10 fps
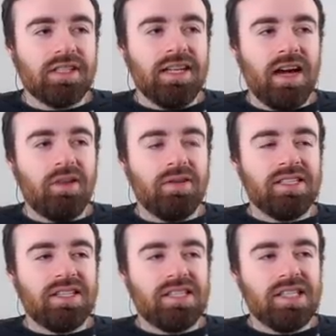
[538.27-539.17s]
Now,
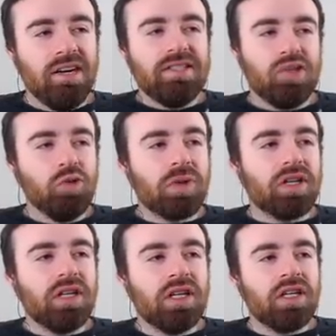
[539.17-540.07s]
is the Shelly
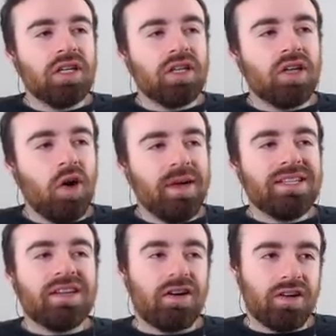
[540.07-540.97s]
Super
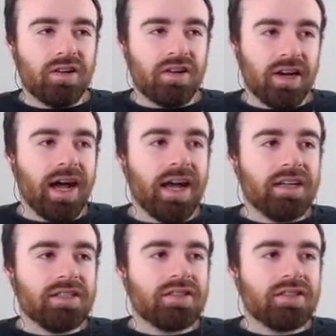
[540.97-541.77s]
going to hurt or not?